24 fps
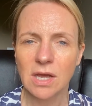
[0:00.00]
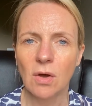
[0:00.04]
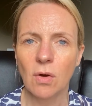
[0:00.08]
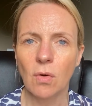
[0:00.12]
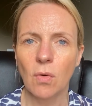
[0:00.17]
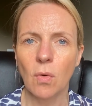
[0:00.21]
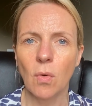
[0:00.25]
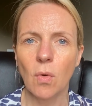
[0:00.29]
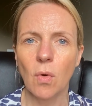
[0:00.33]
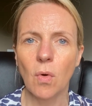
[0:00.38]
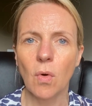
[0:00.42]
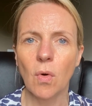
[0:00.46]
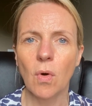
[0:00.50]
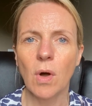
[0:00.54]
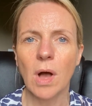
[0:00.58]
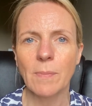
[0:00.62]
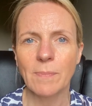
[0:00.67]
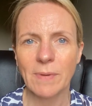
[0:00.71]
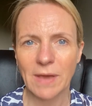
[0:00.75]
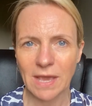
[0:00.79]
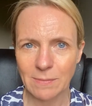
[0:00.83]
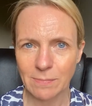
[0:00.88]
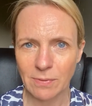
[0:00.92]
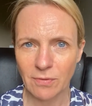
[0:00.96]
or a
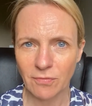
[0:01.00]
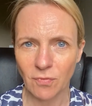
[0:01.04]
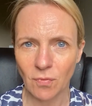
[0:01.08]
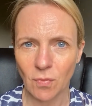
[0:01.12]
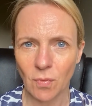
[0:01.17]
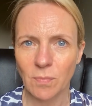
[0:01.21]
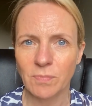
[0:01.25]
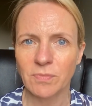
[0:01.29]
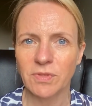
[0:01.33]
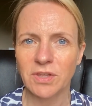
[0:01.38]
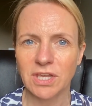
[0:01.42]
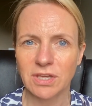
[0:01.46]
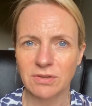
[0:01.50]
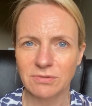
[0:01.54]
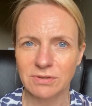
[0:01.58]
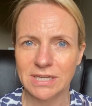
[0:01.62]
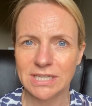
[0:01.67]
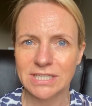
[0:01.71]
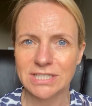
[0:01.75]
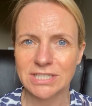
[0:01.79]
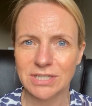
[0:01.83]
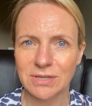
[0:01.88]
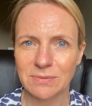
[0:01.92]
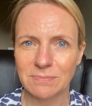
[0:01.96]
paper form that you
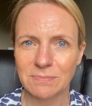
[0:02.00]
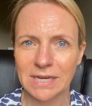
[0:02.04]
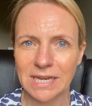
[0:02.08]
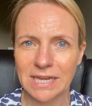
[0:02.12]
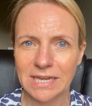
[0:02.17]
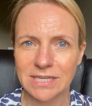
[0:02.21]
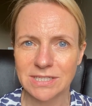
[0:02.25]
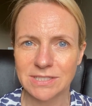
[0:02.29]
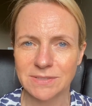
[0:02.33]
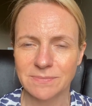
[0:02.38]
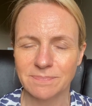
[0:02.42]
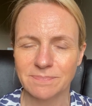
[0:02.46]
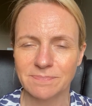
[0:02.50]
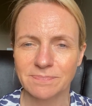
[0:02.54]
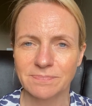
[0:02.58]
need to complete.